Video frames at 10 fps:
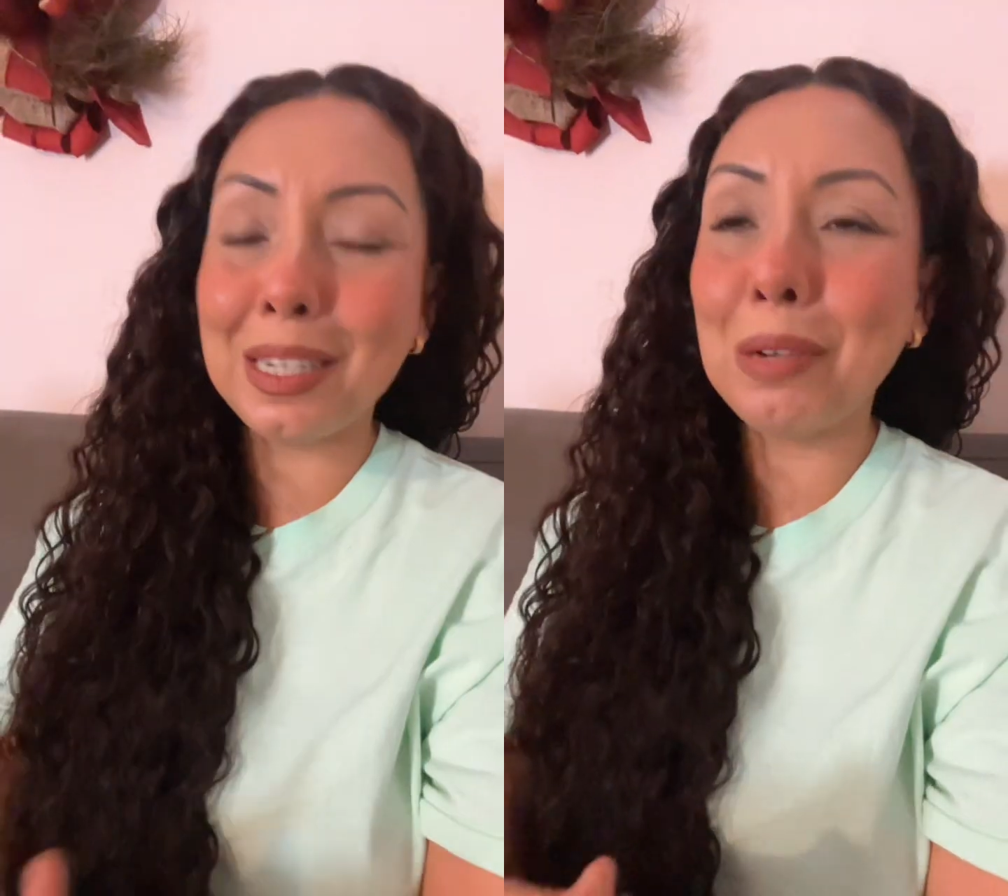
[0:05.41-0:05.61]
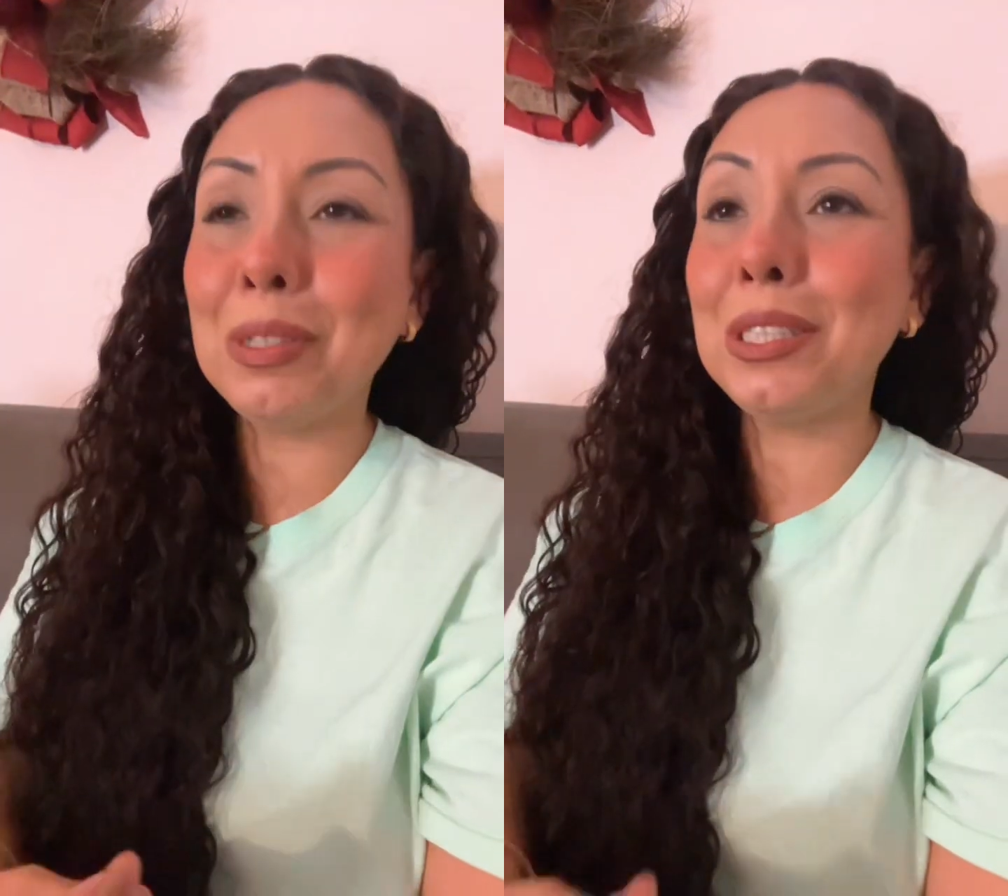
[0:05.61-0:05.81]

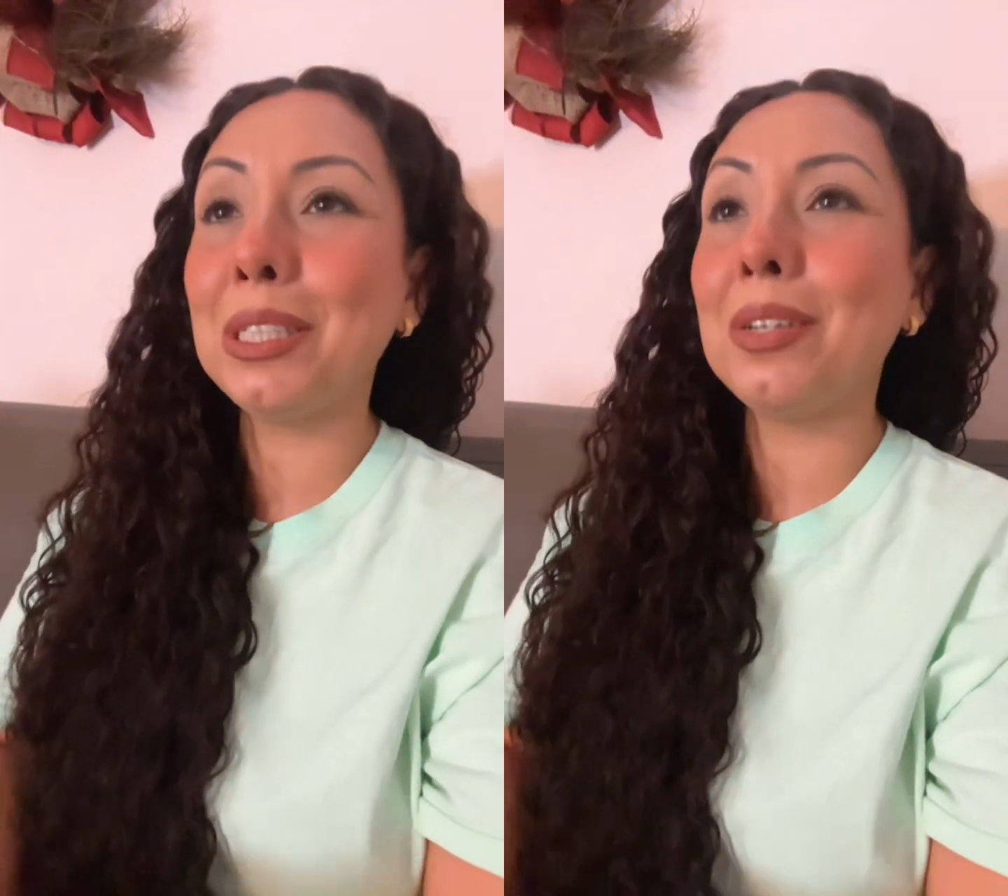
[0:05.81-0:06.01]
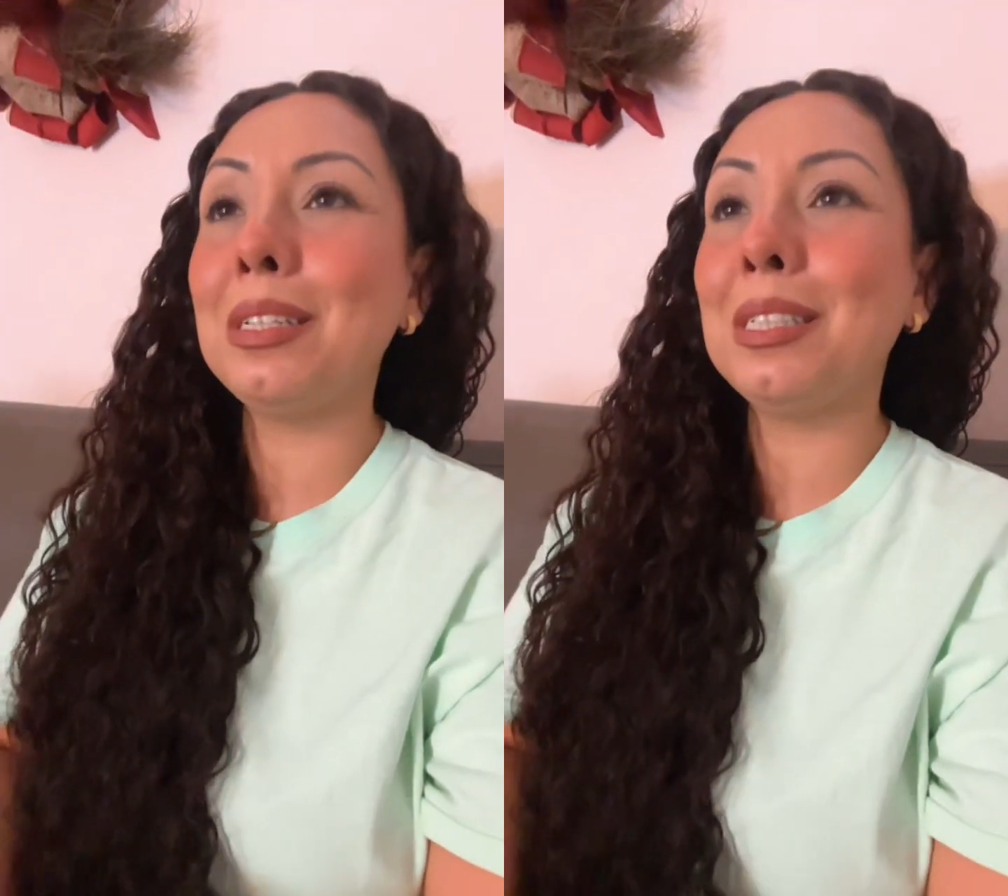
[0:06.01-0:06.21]
And I want to
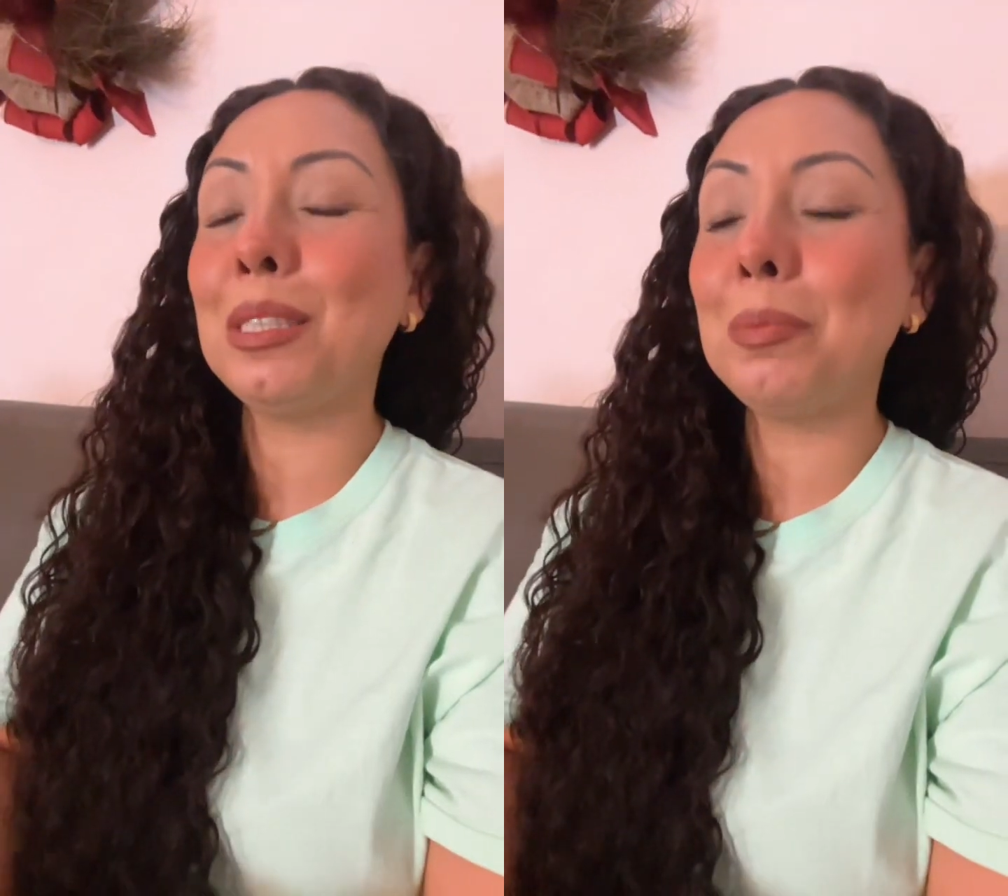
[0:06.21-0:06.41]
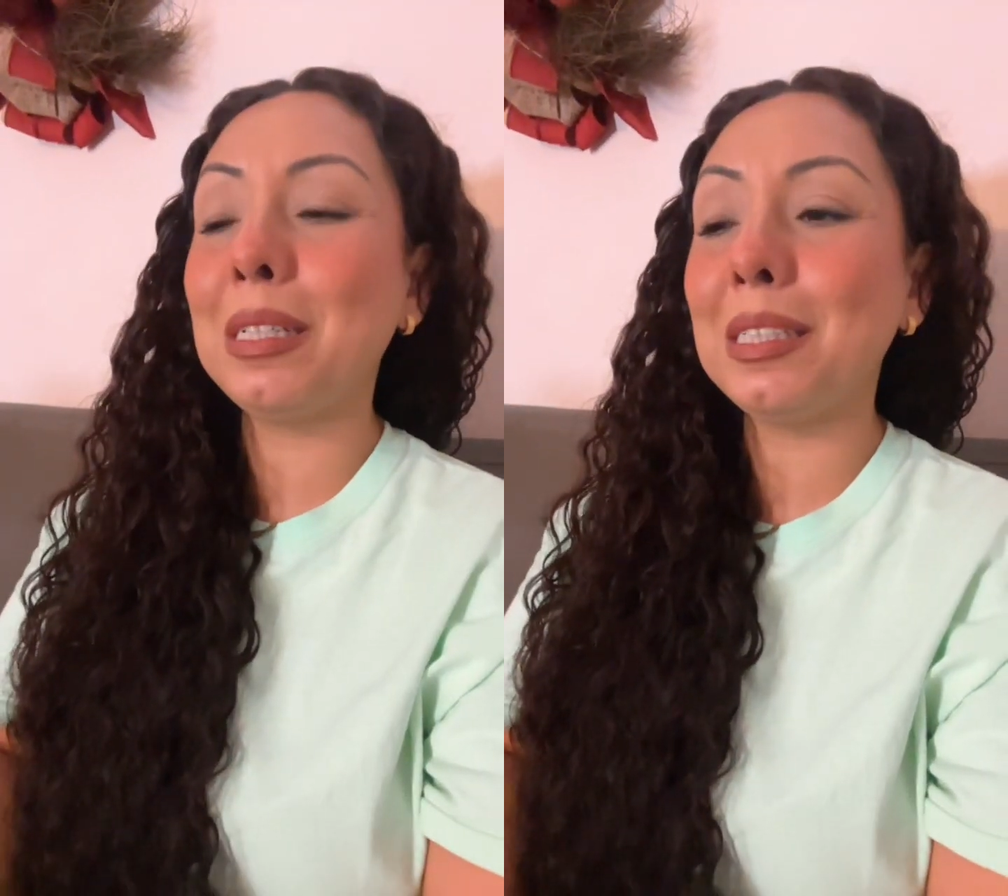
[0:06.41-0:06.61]
share on
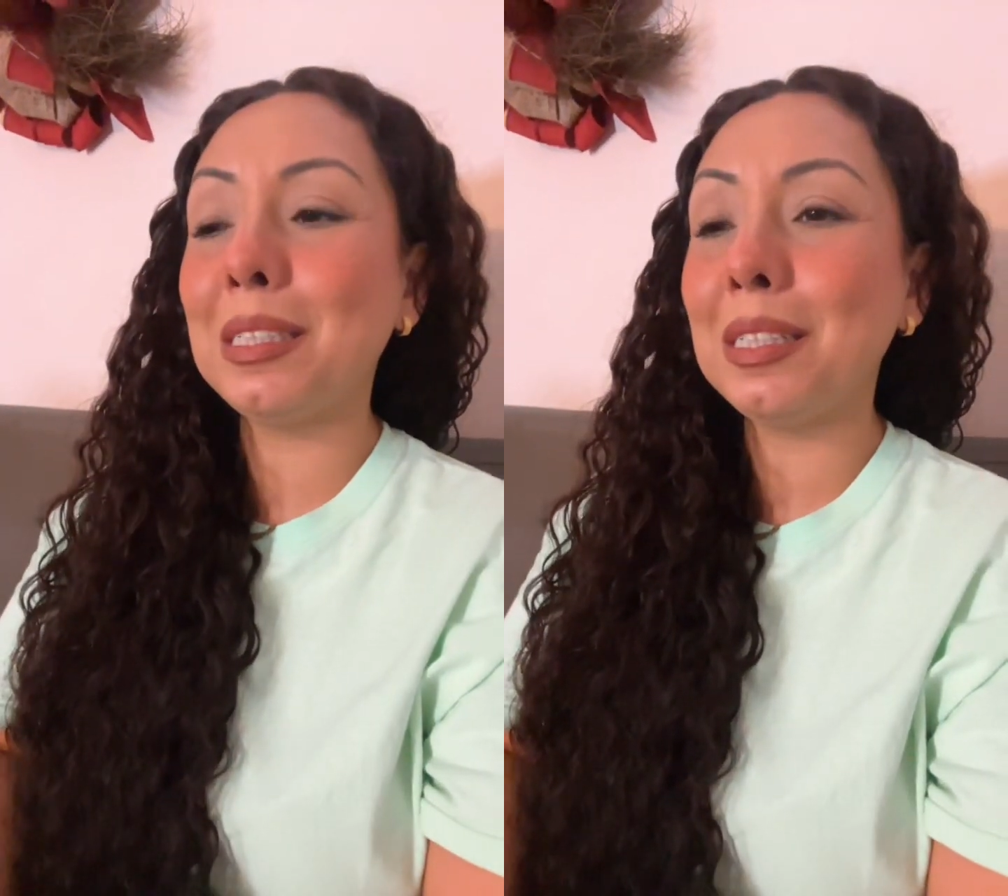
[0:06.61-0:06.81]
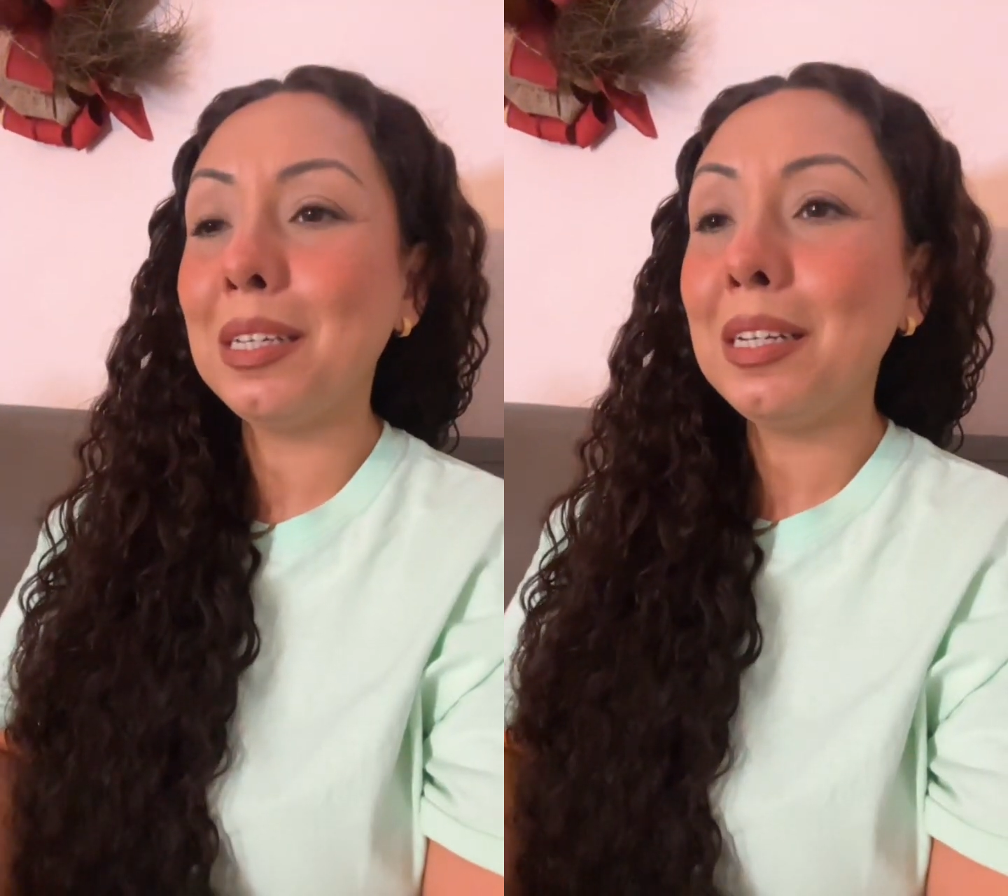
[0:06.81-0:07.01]
this because